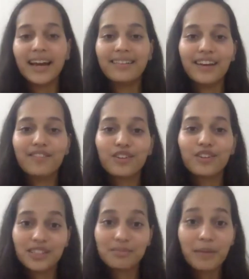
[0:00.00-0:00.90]
and therefore
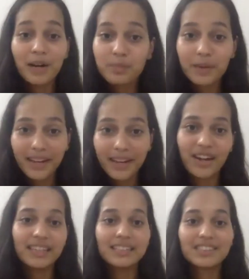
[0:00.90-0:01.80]
she's much better at
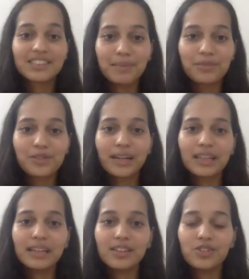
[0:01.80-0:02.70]
writing scripts so i
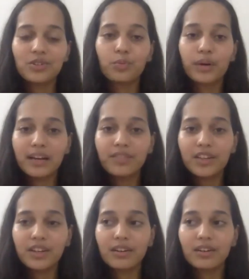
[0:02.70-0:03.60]
think that you know whatever
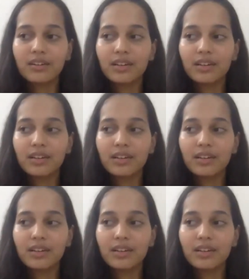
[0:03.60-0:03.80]
your